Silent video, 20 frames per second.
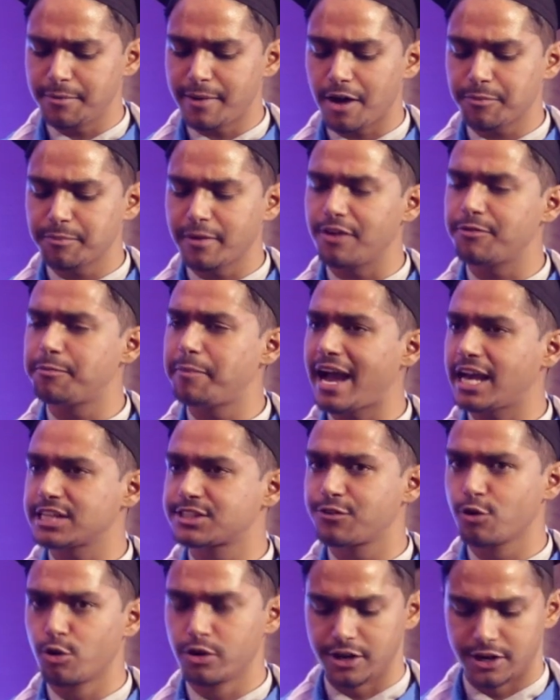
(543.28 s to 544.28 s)
about my
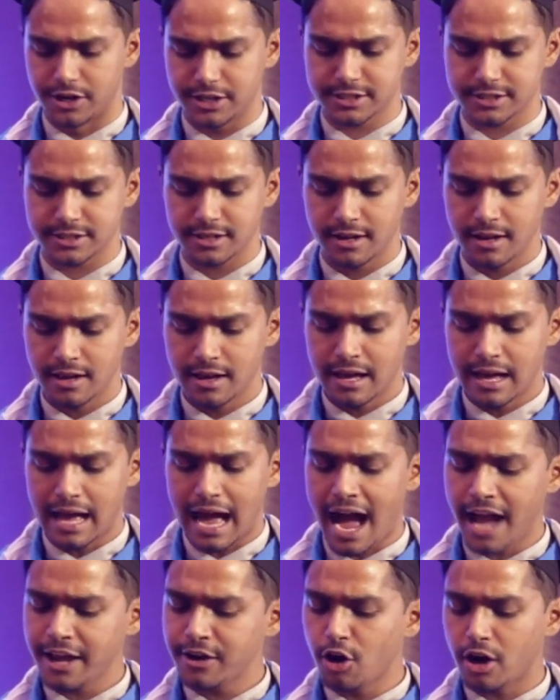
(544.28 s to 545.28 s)
past 4 years,
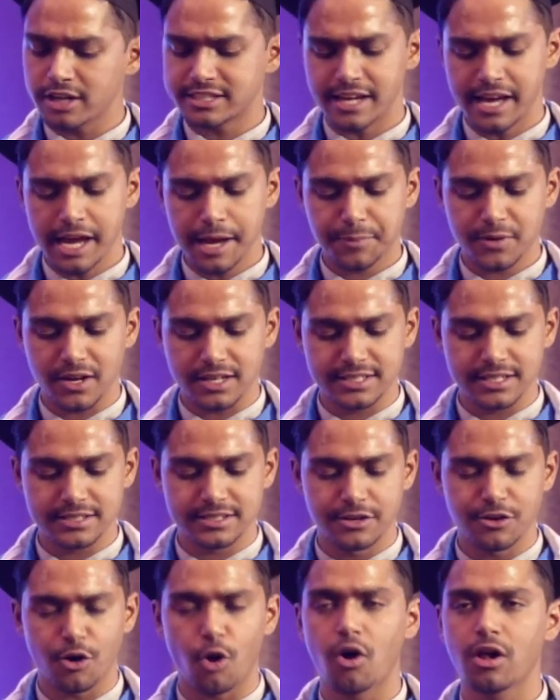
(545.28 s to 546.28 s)
I got A+
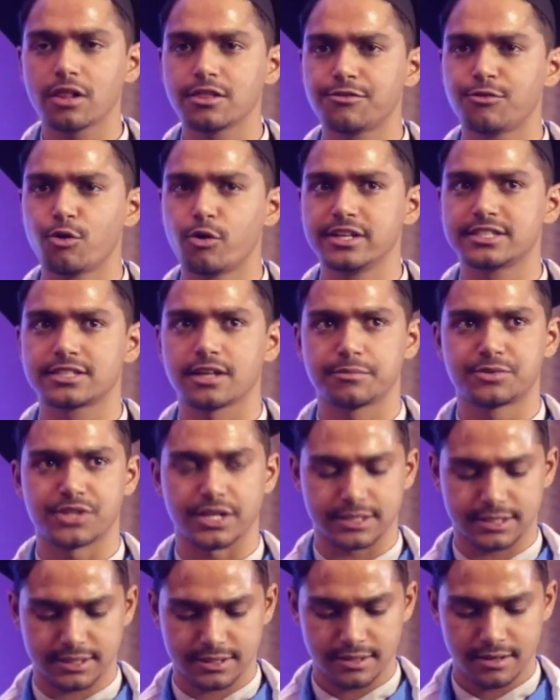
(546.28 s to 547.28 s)
in all the 40
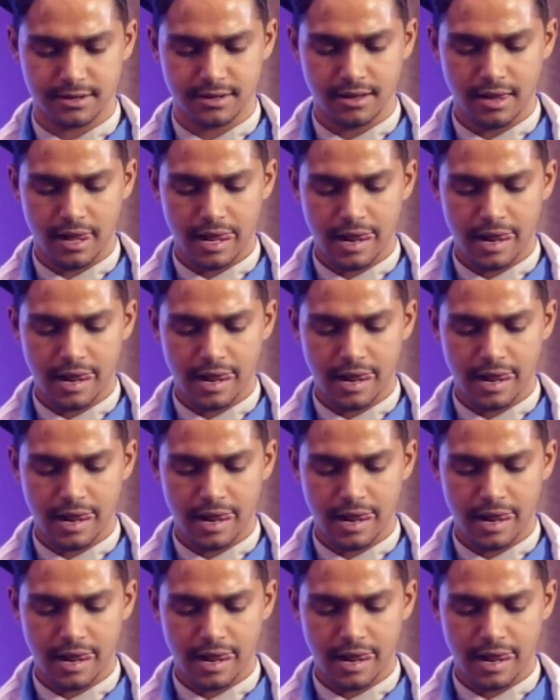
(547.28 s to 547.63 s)
subjects.